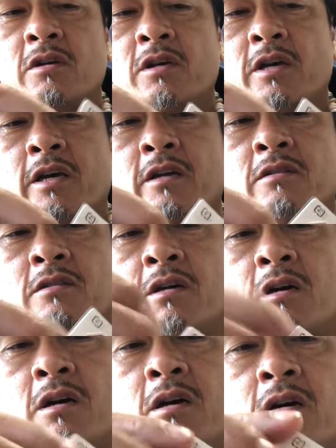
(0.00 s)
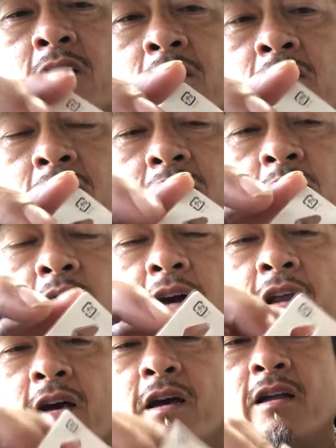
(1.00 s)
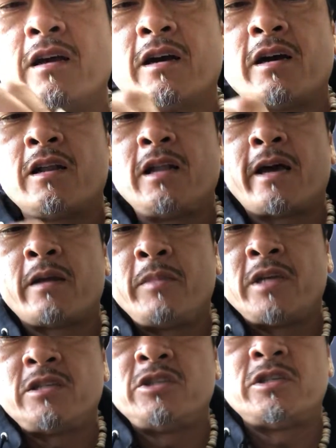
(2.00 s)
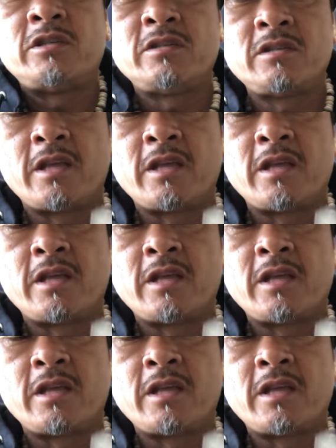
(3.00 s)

And so I got a lot of messages